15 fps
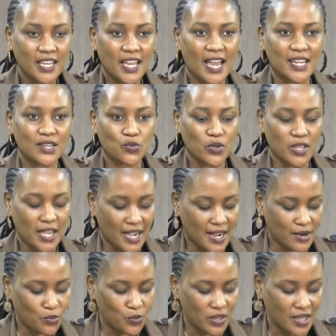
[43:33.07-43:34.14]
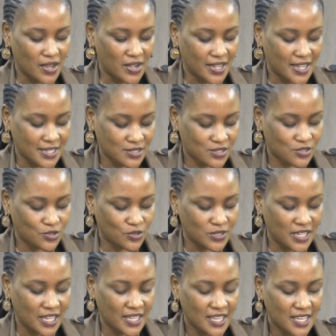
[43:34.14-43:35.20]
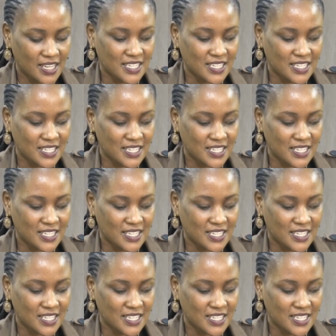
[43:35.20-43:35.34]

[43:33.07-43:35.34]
and we are with our guest today.